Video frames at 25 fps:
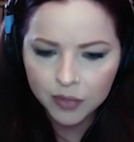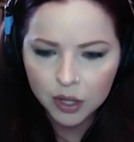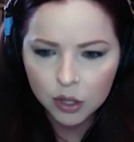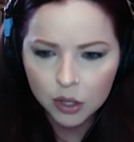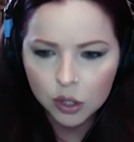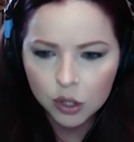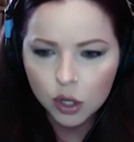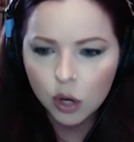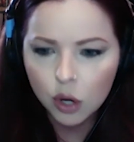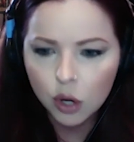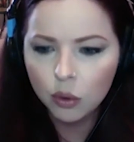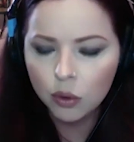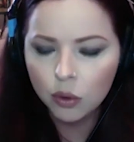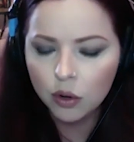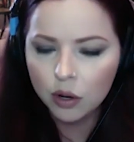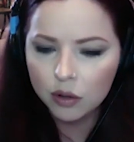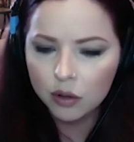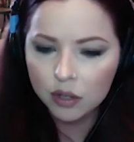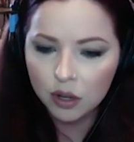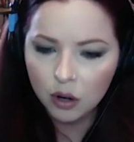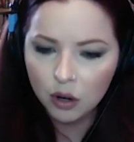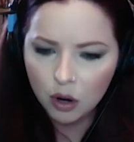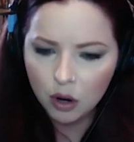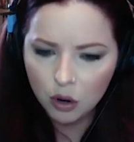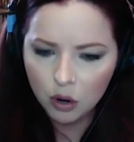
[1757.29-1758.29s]
So I was
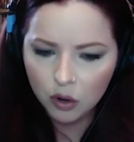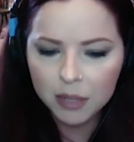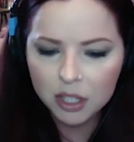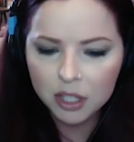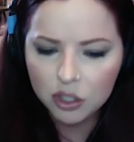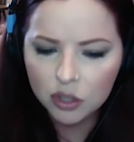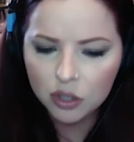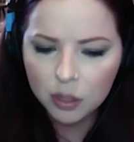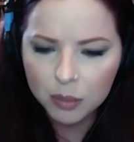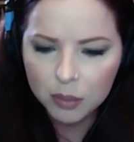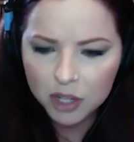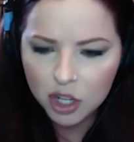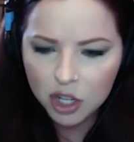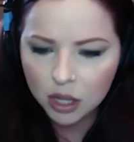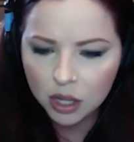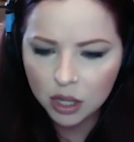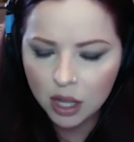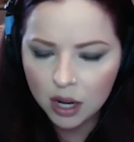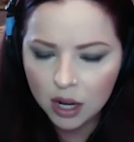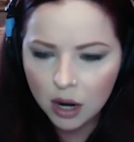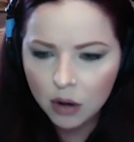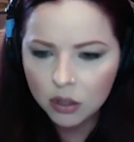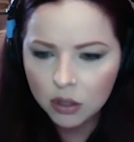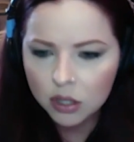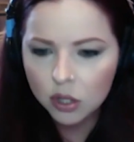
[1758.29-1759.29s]
like, oh, okay, let me check that
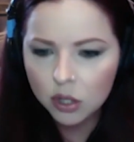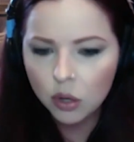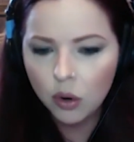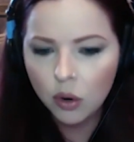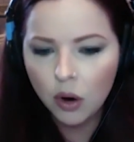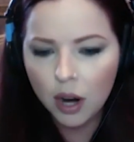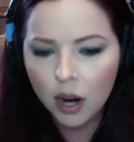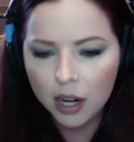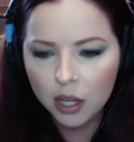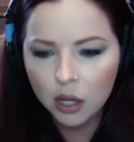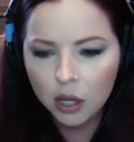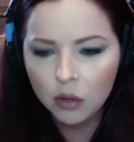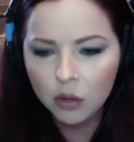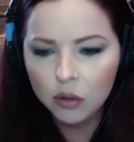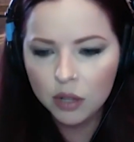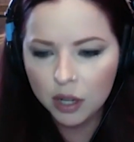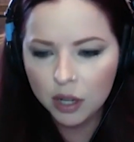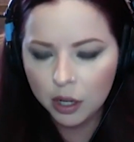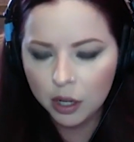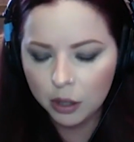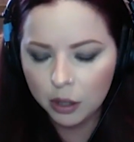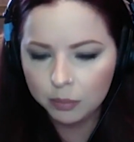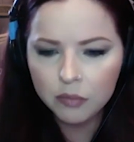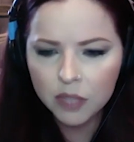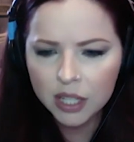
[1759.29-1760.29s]
out. So I go
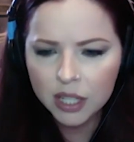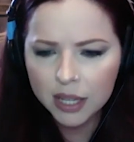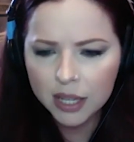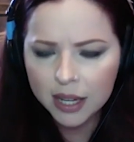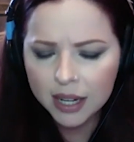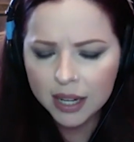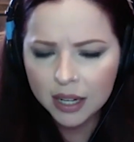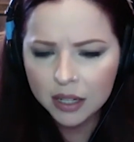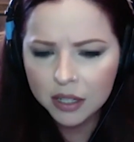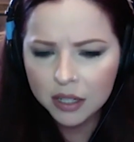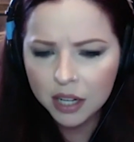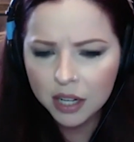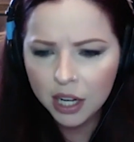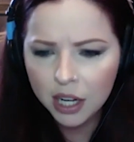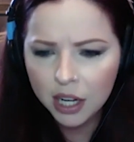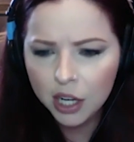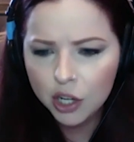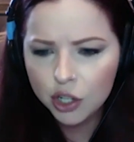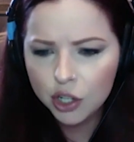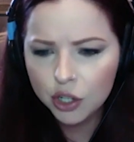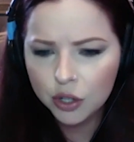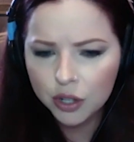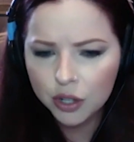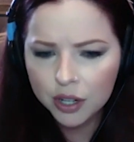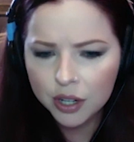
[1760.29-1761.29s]
there, and
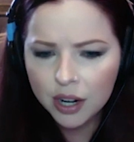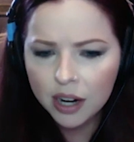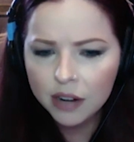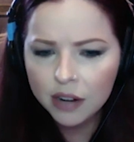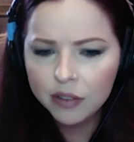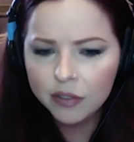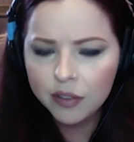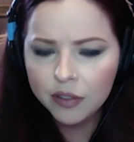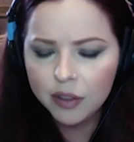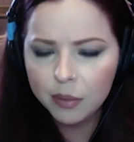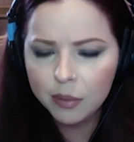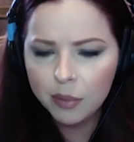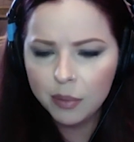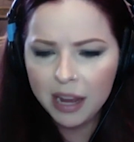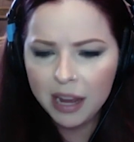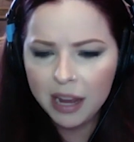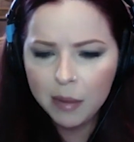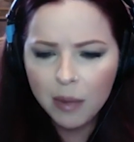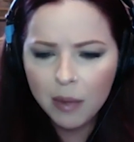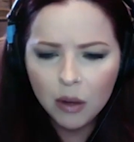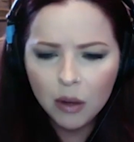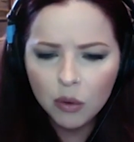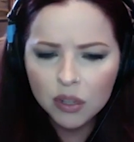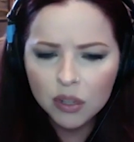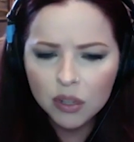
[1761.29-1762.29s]
sure enough, the
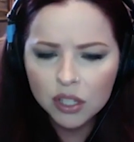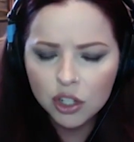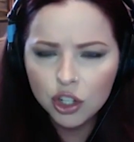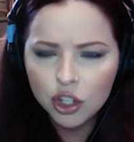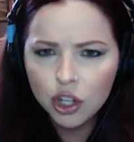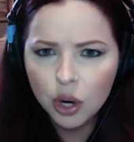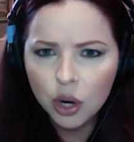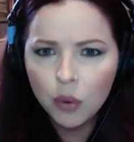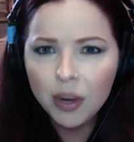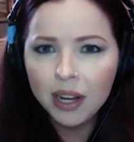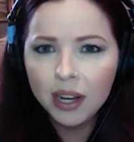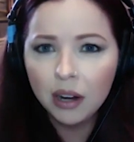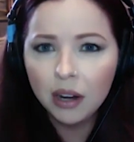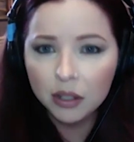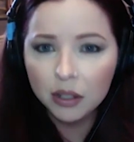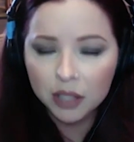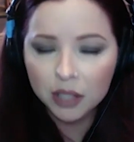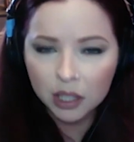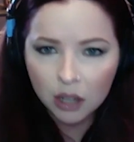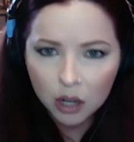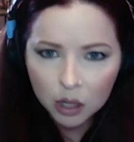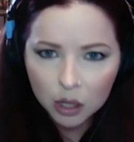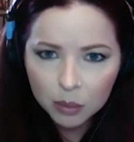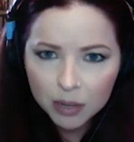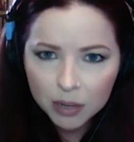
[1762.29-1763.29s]
PayPal was showing on the
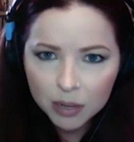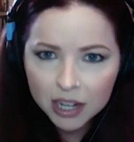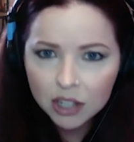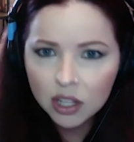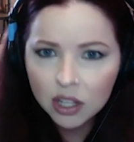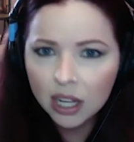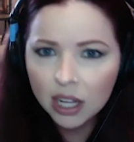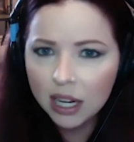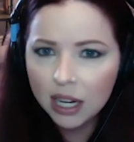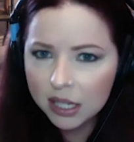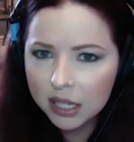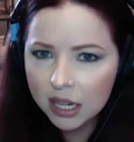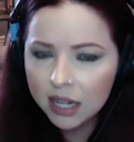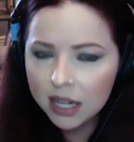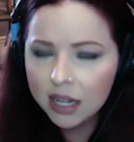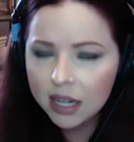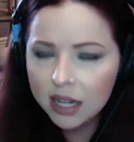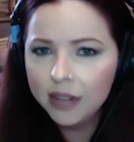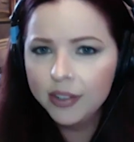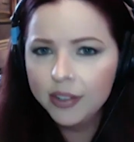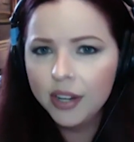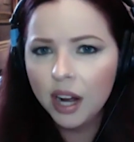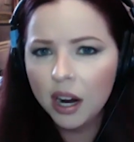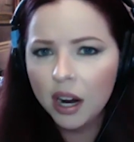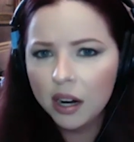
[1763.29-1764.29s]
cart page, like I said,
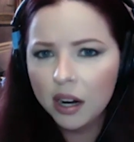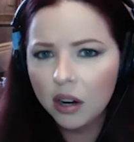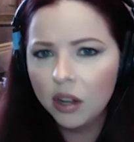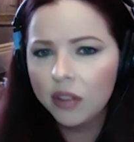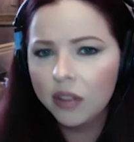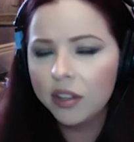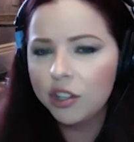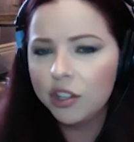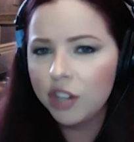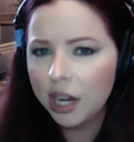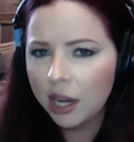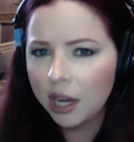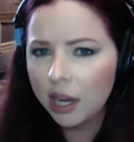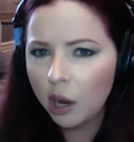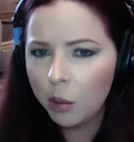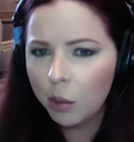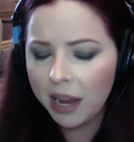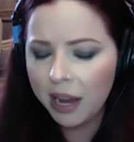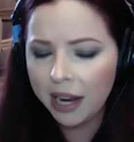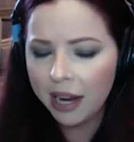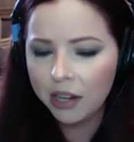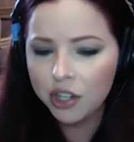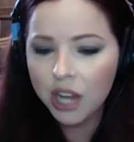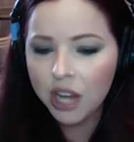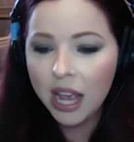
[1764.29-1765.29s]
not on the checkout
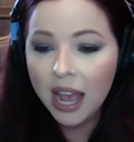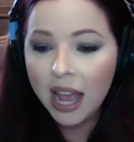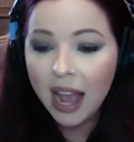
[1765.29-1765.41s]
page.